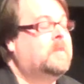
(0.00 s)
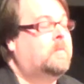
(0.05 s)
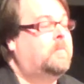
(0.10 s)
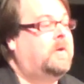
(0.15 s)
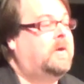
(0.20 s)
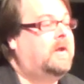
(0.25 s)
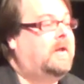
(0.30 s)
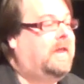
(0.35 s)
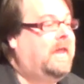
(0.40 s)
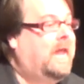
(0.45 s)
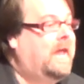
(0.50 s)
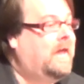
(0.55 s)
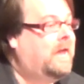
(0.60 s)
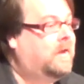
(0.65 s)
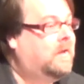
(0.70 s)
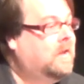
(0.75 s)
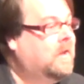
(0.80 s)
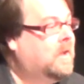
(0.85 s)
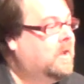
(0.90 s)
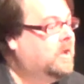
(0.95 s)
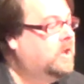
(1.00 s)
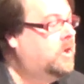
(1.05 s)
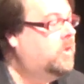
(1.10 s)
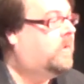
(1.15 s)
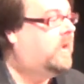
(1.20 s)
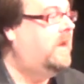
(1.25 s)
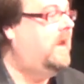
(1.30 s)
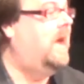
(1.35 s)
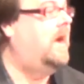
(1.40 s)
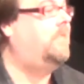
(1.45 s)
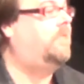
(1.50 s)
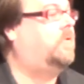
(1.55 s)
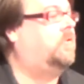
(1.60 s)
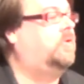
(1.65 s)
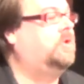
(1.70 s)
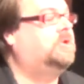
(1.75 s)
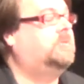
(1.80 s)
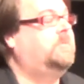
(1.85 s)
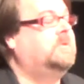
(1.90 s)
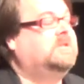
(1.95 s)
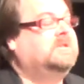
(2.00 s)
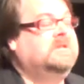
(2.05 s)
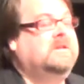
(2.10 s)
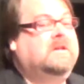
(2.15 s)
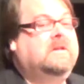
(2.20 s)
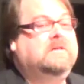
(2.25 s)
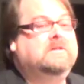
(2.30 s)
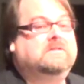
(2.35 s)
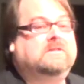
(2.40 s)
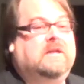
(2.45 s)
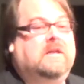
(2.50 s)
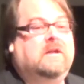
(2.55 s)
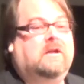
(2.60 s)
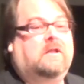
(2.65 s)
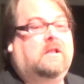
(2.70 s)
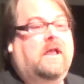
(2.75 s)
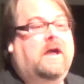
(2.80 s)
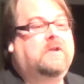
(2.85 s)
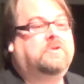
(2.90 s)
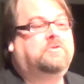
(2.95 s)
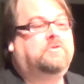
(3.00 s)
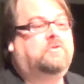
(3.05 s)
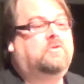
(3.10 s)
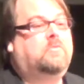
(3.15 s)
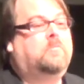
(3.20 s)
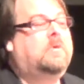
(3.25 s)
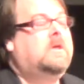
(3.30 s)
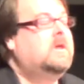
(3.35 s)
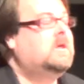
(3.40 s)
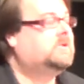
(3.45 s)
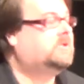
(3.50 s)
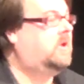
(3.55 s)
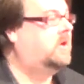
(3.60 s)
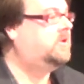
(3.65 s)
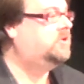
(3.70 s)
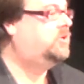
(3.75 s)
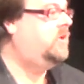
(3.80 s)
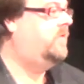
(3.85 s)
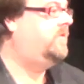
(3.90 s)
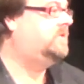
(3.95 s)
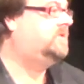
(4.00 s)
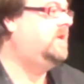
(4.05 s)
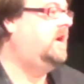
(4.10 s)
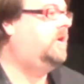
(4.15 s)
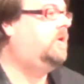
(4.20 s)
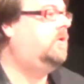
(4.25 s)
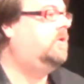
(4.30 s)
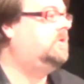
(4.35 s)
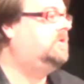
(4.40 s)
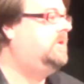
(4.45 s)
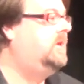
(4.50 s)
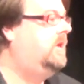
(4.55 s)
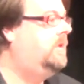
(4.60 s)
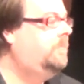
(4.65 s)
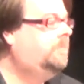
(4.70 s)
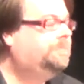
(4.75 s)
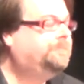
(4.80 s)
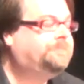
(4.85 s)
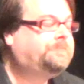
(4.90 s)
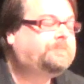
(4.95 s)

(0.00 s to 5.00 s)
But again, you can have Christmas scenes in a classroom, as long as you have a secular scene.